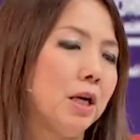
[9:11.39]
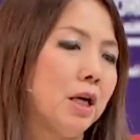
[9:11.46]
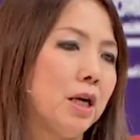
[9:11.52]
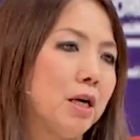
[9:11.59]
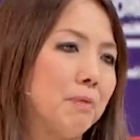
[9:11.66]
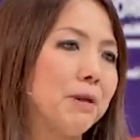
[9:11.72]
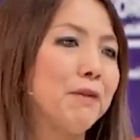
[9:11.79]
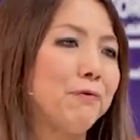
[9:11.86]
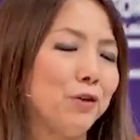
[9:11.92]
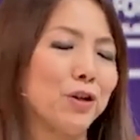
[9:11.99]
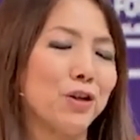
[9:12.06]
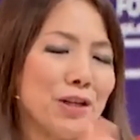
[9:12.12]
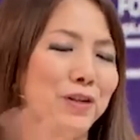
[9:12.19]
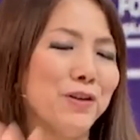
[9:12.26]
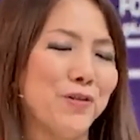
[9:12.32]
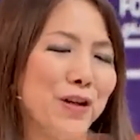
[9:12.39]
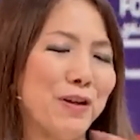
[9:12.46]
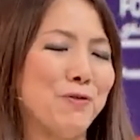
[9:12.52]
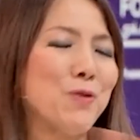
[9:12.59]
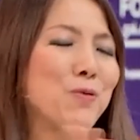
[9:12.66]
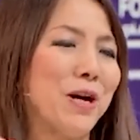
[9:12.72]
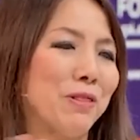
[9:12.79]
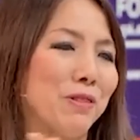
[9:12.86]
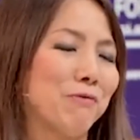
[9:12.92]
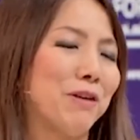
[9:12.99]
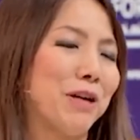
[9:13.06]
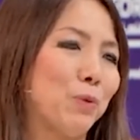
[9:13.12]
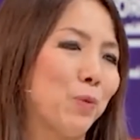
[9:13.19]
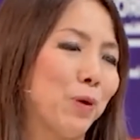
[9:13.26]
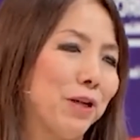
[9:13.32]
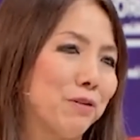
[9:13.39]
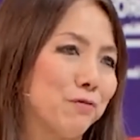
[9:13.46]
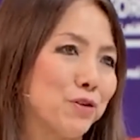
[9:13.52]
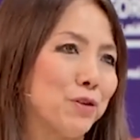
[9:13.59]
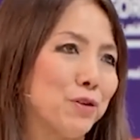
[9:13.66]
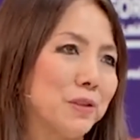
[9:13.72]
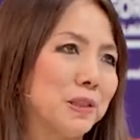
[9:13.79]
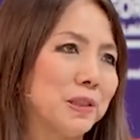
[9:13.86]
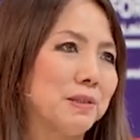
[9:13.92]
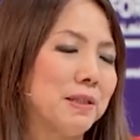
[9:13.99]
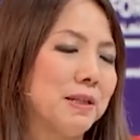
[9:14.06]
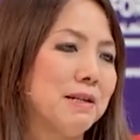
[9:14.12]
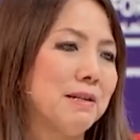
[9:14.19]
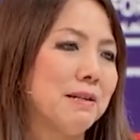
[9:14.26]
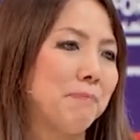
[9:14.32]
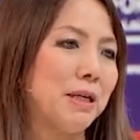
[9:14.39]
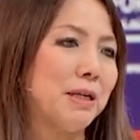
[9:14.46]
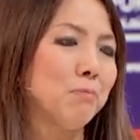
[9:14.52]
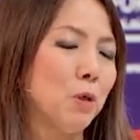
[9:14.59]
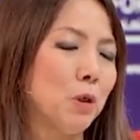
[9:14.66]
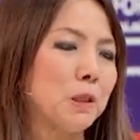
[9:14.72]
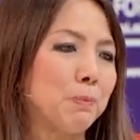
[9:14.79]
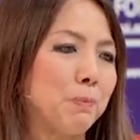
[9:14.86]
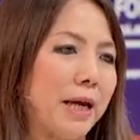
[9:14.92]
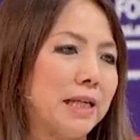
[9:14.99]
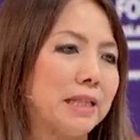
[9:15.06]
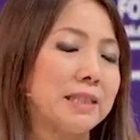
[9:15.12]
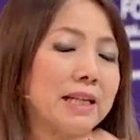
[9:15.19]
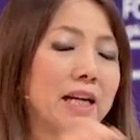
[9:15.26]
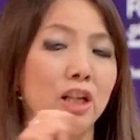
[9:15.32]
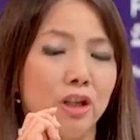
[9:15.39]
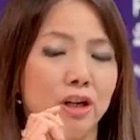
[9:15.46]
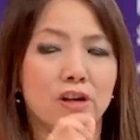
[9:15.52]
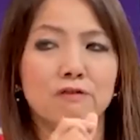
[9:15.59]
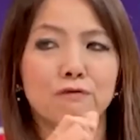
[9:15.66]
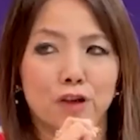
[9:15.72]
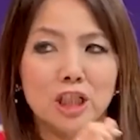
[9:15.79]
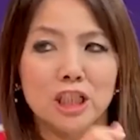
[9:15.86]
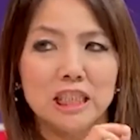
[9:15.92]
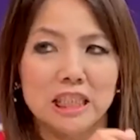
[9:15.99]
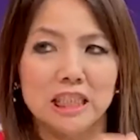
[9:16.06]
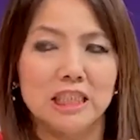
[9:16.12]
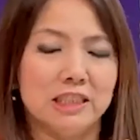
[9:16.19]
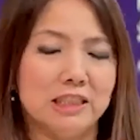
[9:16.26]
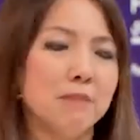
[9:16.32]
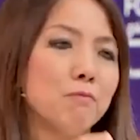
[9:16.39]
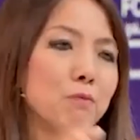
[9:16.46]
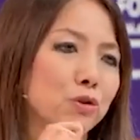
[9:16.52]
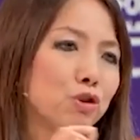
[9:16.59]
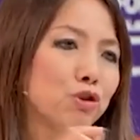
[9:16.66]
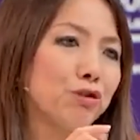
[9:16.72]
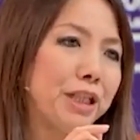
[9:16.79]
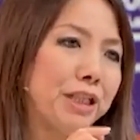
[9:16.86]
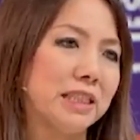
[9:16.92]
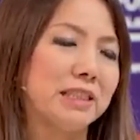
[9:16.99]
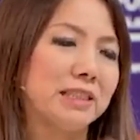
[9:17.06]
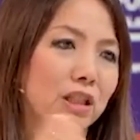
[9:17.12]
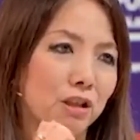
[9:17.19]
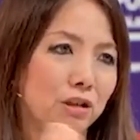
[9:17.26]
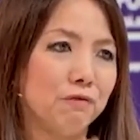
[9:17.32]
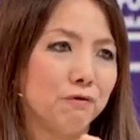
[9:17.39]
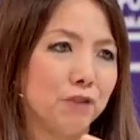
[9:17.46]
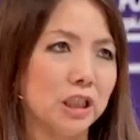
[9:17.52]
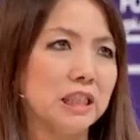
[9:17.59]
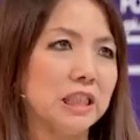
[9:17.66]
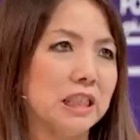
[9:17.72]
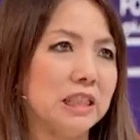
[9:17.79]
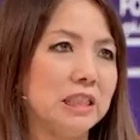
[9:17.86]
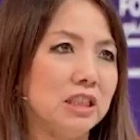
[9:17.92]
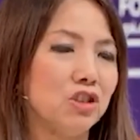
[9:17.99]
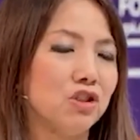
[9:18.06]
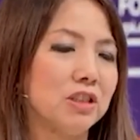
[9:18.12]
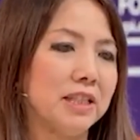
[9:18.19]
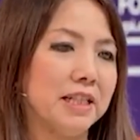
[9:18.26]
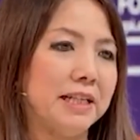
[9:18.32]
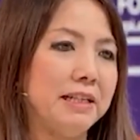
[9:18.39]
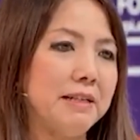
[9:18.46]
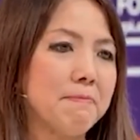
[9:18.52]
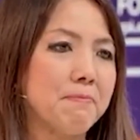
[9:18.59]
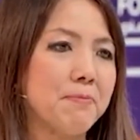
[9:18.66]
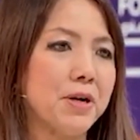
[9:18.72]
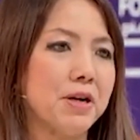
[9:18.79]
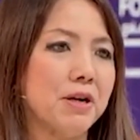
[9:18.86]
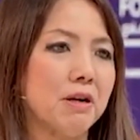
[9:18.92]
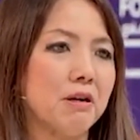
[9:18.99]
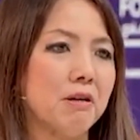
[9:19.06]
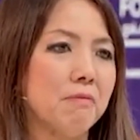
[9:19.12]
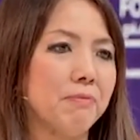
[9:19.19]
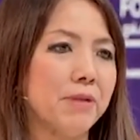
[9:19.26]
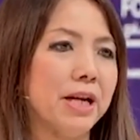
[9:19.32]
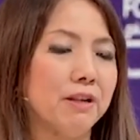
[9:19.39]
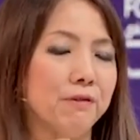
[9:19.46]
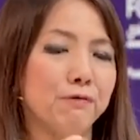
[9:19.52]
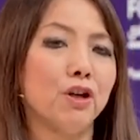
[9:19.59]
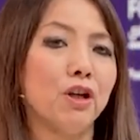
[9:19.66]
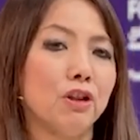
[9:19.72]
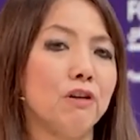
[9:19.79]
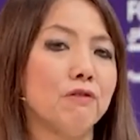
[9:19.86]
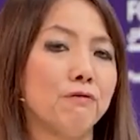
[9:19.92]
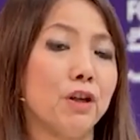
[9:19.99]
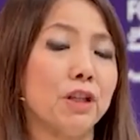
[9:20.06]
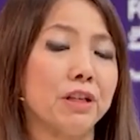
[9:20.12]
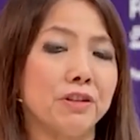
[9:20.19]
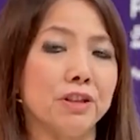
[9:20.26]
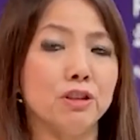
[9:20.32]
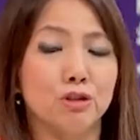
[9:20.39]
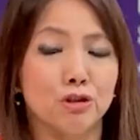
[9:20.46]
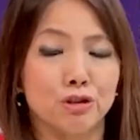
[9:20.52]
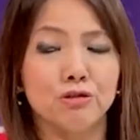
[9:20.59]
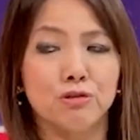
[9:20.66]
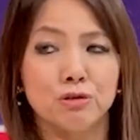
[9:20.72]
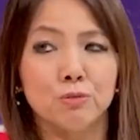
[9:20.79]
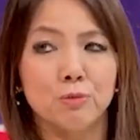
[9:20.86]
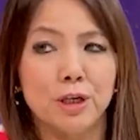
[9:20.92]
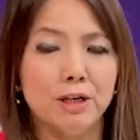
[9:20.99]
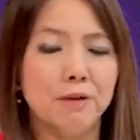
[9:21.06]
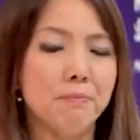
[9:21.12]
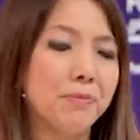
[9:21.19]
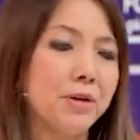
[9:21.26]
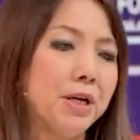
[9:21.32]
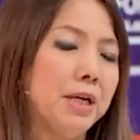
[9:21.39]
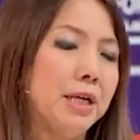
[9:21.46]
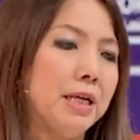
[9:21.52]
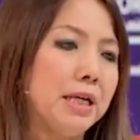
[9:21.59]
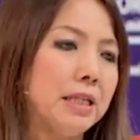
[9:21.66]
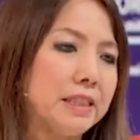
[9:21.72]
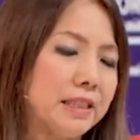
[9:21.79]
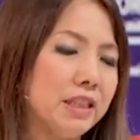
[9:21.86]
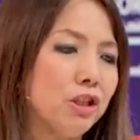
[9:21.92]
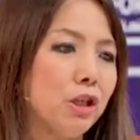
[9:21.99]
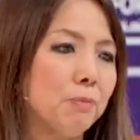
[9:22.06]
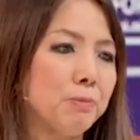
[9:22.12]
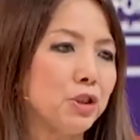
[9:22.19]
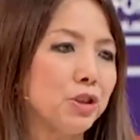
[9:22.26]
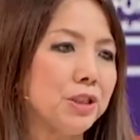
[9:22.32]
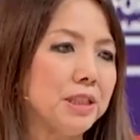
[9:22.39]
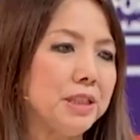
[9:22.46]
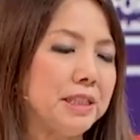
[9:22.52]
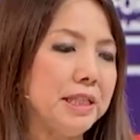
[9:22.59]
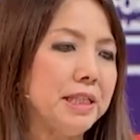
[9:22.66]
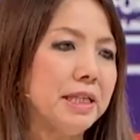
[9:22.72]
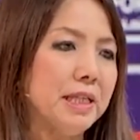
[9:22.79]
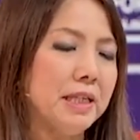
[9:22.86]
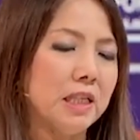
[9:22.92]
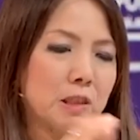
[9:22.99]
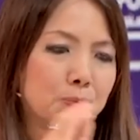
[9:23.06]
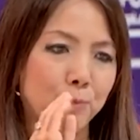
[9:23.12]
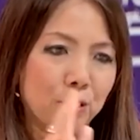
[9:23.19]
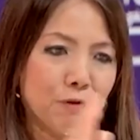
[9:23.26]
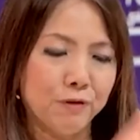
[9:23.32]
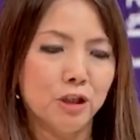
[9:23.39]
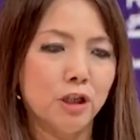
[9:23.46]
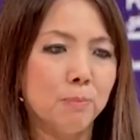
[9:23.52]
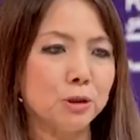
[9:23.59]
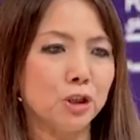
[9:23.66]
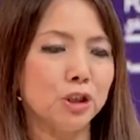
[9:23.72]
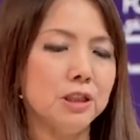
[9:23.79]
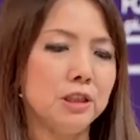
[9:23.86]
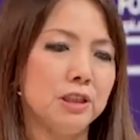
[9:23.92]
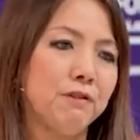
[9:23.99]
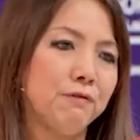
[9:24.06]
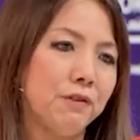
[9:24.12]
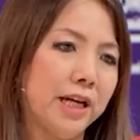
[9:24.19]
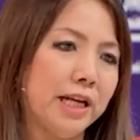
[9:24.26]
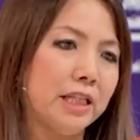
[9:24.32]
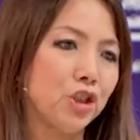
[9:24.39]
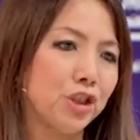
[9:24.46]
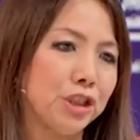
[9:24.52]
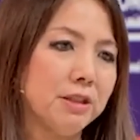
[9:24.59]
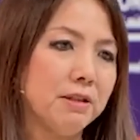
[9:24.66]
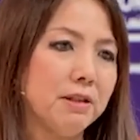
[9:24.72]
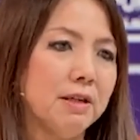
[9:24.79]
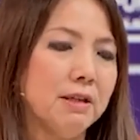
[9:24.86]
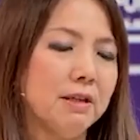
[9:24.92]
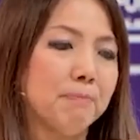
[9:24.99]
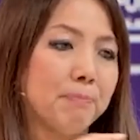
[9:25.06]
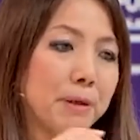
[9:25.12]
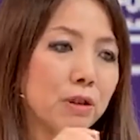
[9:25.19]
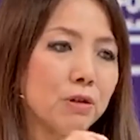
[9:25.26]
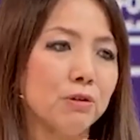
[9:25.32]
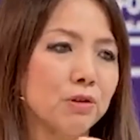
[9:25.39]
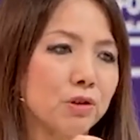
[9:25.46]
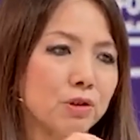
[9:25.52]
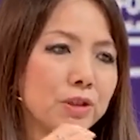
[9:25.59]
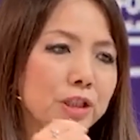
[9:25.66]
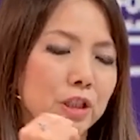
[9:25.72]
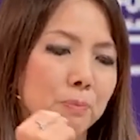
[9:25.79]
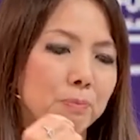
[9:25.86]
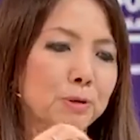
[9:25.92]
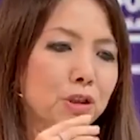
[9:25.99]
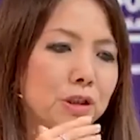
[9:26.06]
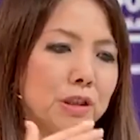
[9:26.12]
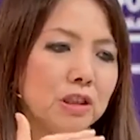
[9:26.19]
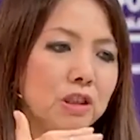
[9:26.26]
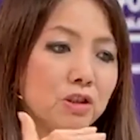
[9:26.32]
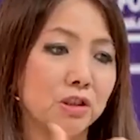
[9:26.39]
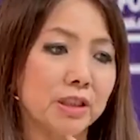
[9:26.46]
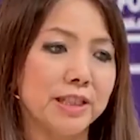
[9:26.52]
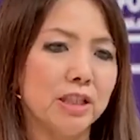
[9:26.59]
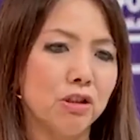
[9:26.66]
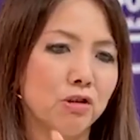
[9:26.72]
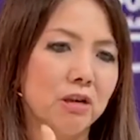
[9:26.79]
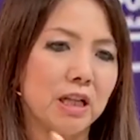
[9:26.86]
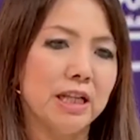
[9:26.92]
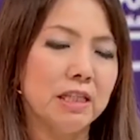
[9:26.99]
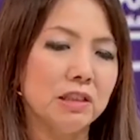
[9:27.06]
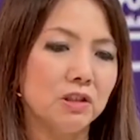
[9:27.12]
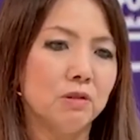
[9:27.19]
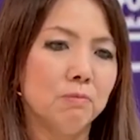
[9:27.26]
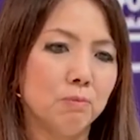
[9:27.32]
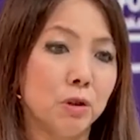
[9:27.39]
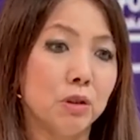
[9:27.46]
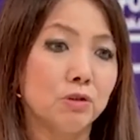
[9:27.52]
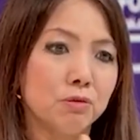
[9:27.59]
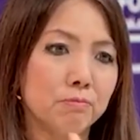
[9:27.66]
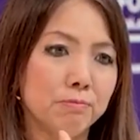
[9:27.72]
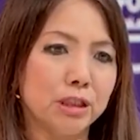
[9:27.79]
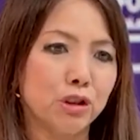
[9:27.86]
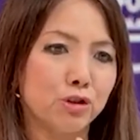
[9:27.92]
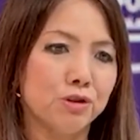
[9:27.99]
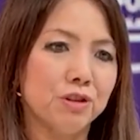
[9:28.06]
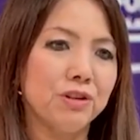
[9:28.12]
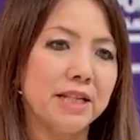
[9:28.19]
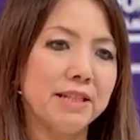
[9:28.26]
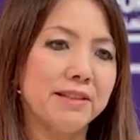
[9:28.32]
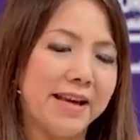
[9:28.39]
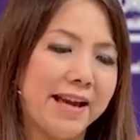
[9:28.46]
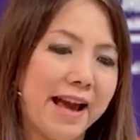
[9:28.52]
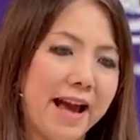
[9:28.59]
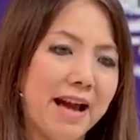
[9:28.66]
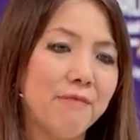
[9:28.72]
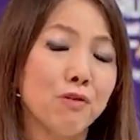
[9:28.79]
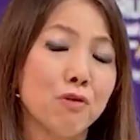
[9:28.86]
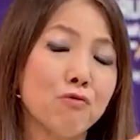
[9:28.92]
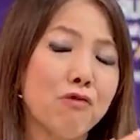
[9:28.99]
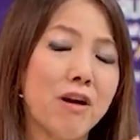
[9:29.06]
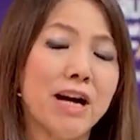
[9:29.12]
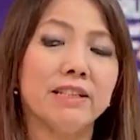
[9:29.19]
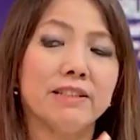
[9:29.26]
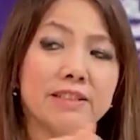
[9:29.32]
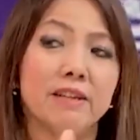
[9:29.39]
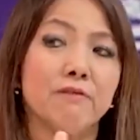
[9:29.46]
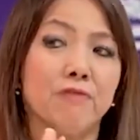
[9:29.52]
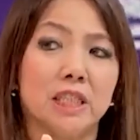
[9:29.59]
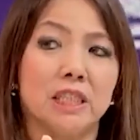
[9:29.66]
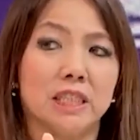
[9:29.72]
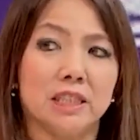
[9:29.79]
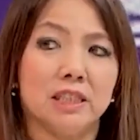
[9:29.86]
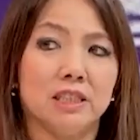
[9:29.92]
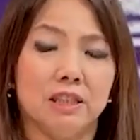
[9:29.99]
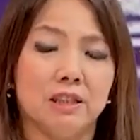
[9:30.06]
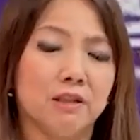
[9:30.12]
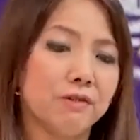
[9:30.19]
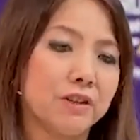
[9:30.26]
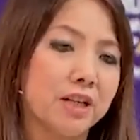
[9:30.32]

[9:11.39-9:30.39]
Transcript: If you went the right way, of course. But most banks are long volatility. Most traders are long volatility today. And if you're long vol, I think you should do well. Is it an opportunity? It's both an opportunity for hedging, but also an opportunity to get your clients on board to make sure that they have the right diversity of